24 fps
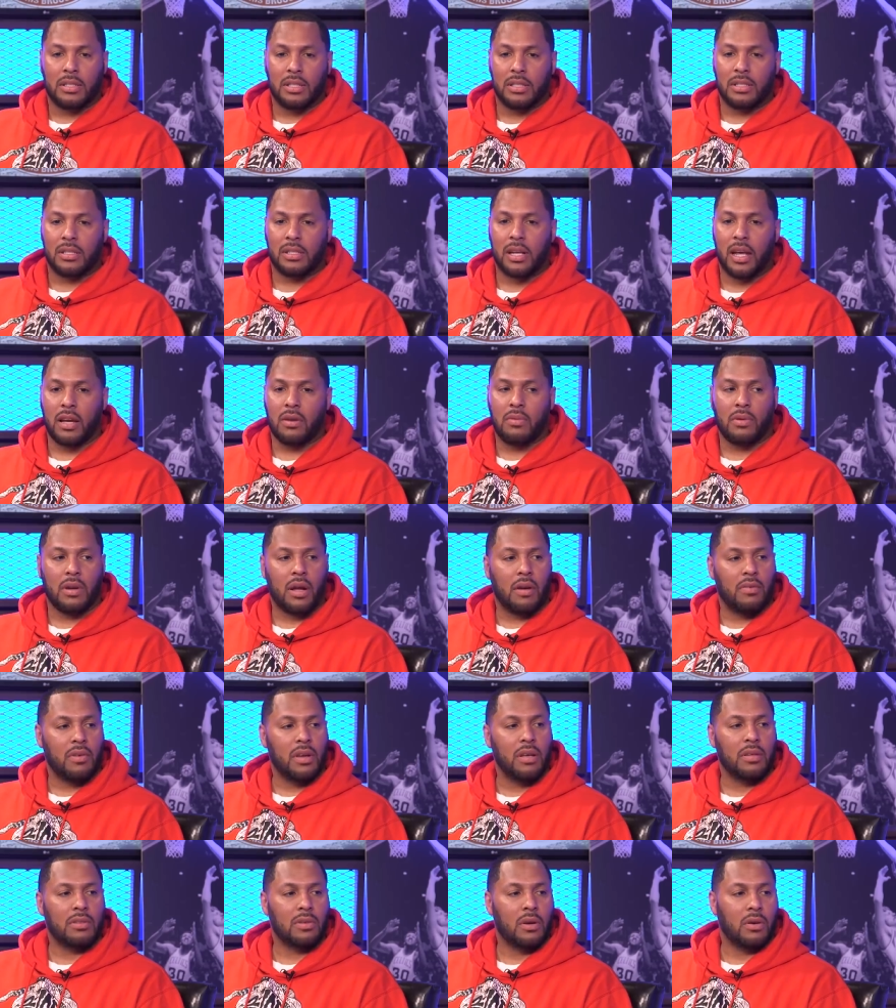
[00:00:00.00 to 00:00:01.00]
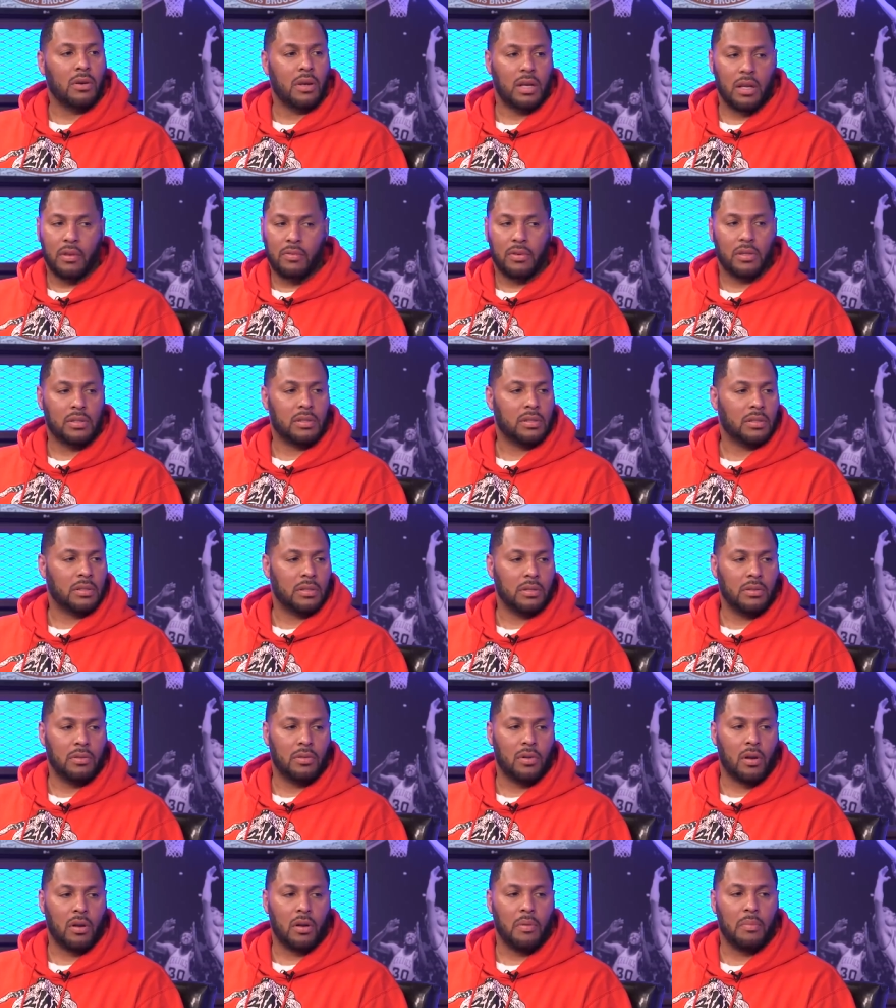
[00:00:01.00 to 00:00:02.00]
Just take whatever he's gonna give us.
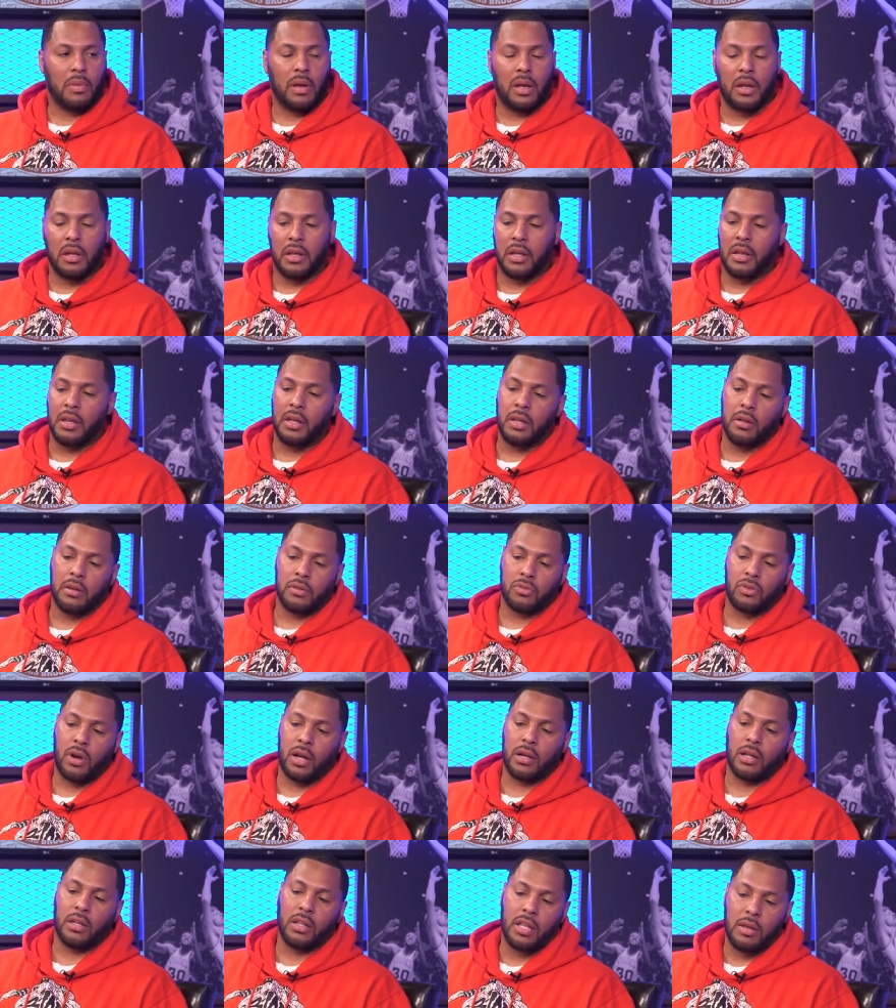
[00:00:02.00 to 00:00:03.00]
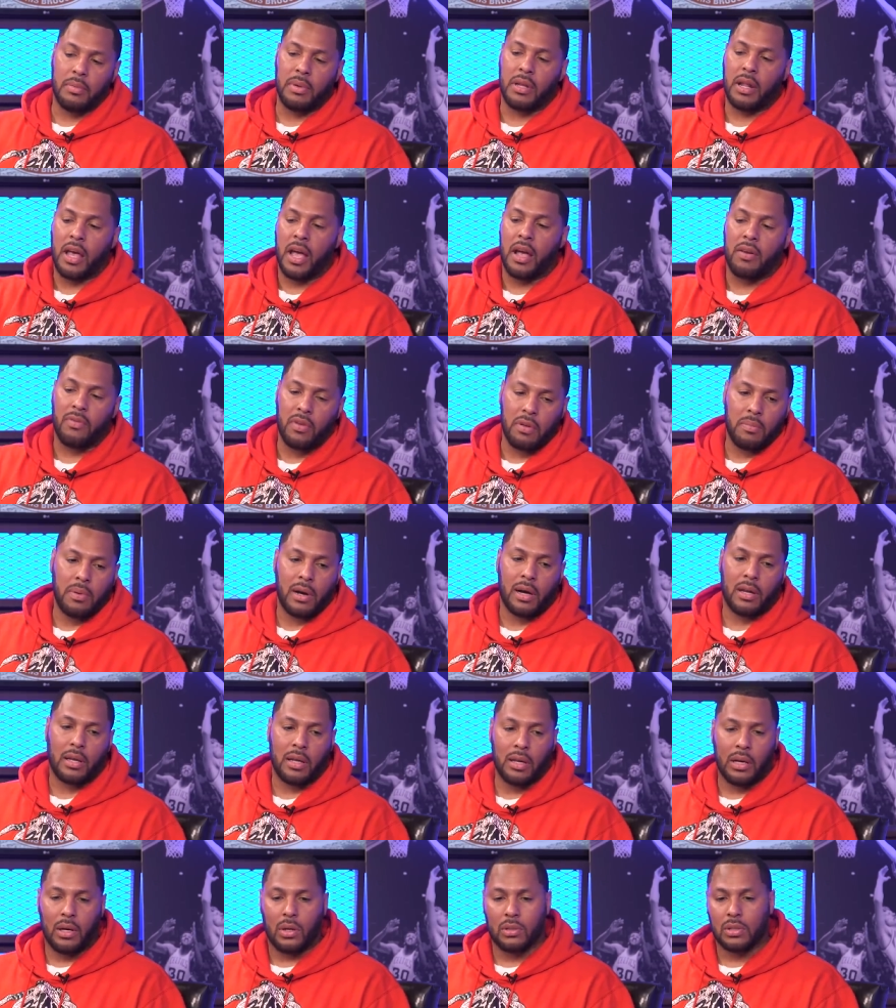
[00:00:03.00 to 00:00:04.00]
You know yeah. what I mean? And then try to limit
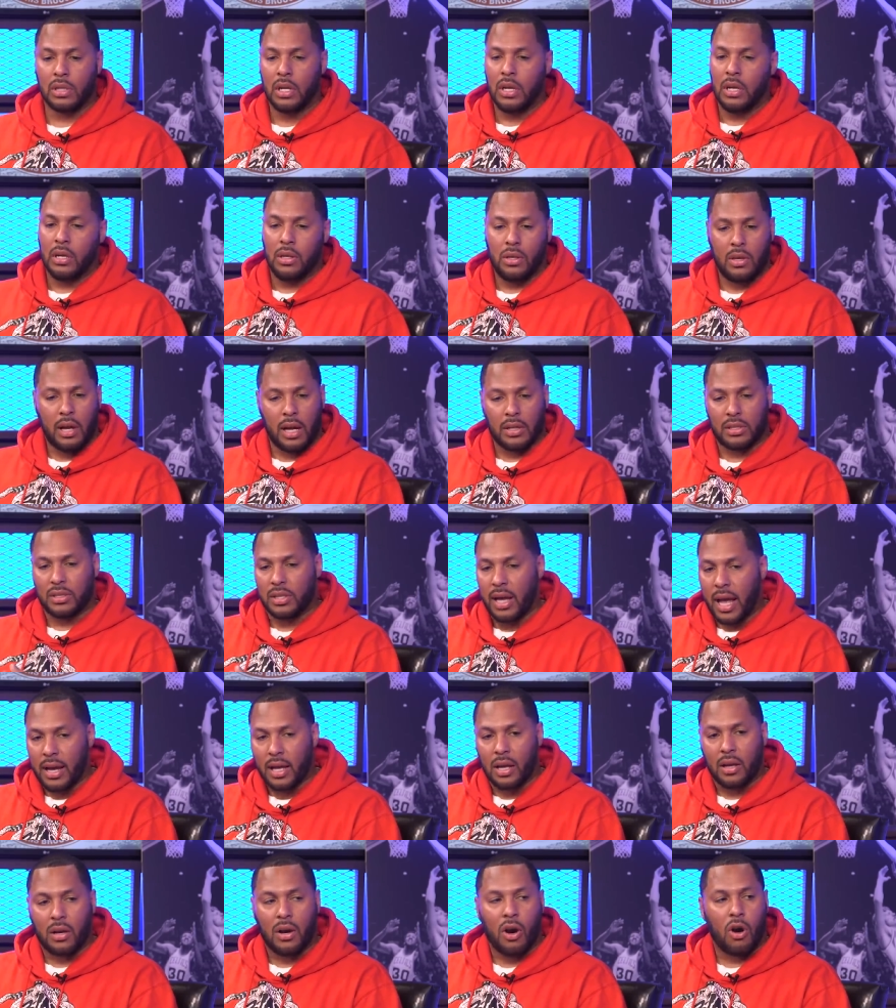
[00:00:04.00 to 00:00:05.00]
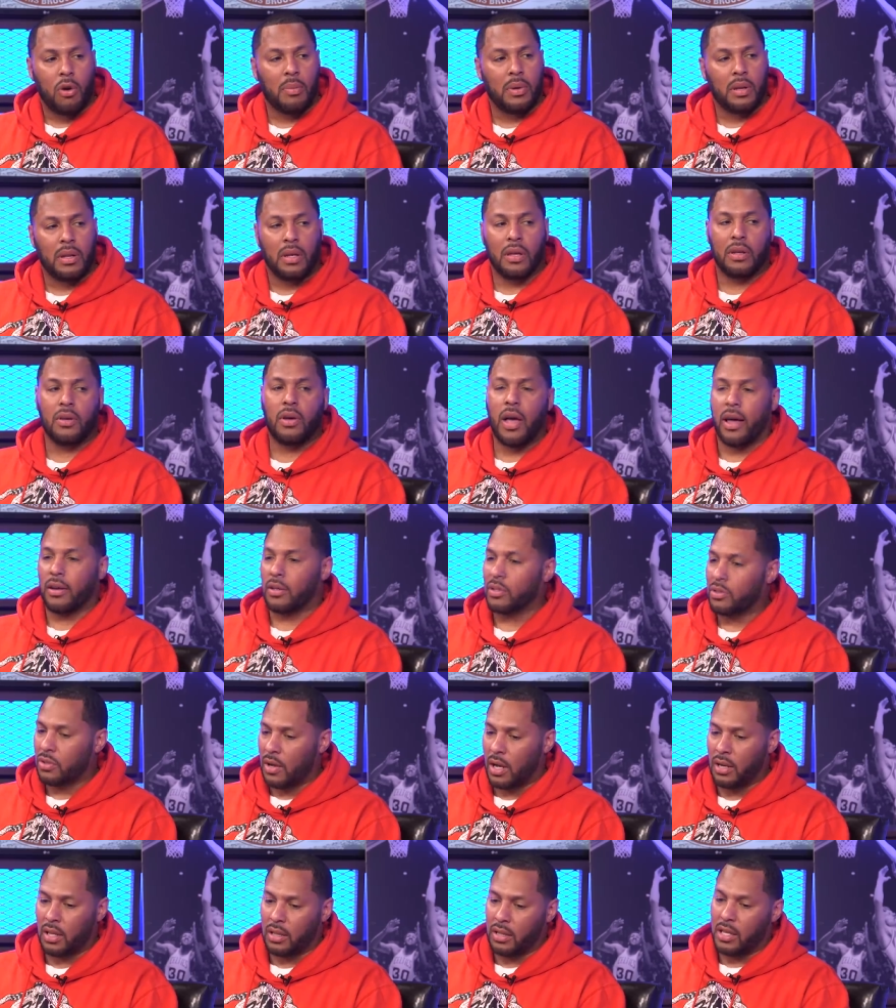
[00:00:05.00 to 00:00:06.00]
everybody else. You had Shaq and Kobe, and then you had to
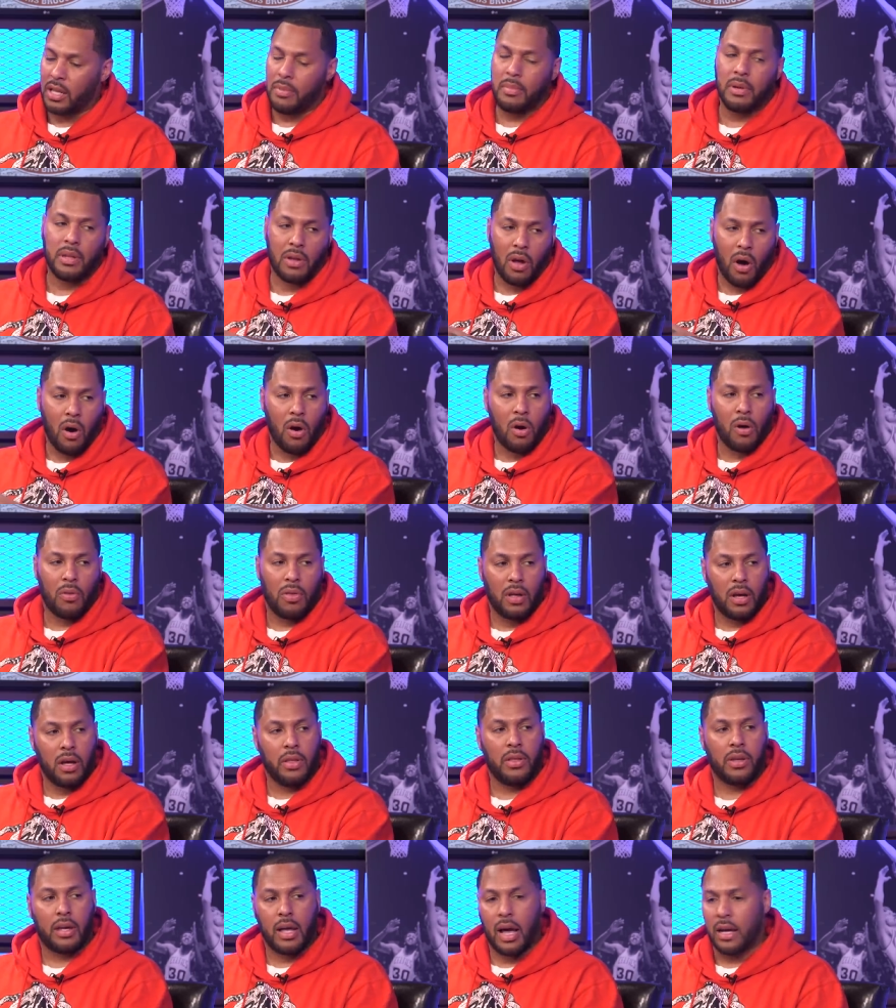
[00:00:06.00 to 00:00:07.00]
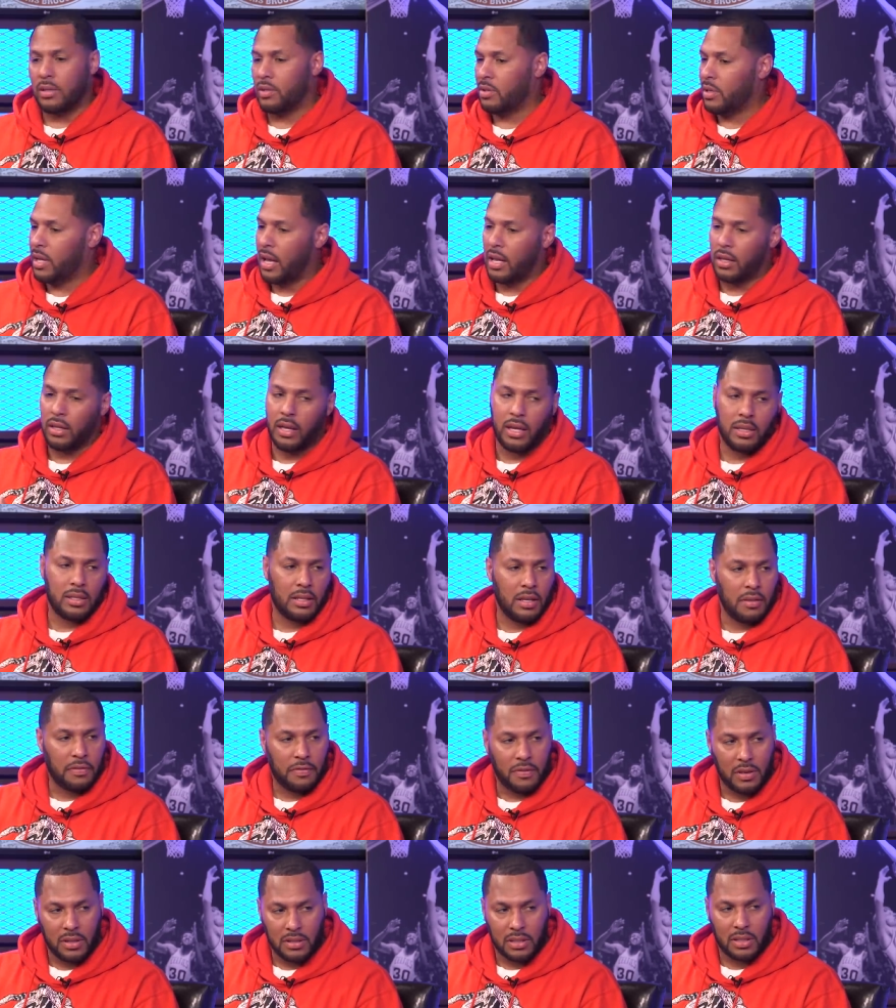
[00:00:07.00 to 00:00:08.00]
try to limit all the other guys. You can't let
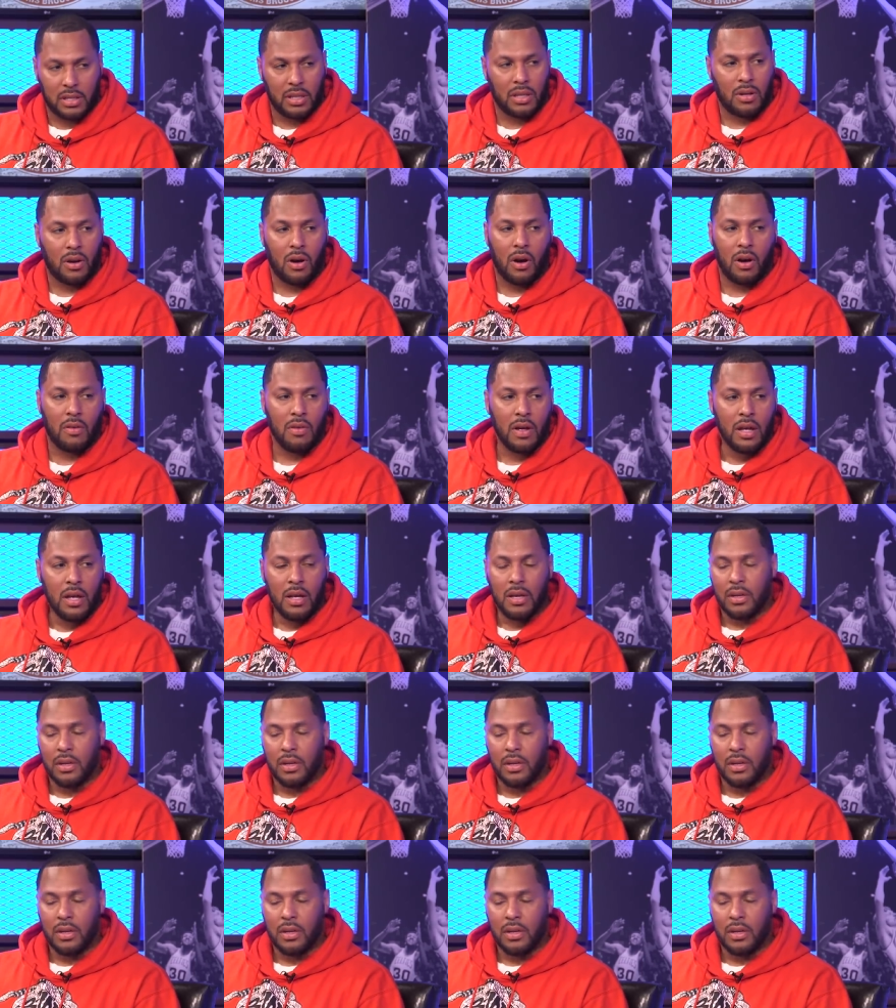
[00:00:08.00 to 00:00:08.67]
D Fish get off.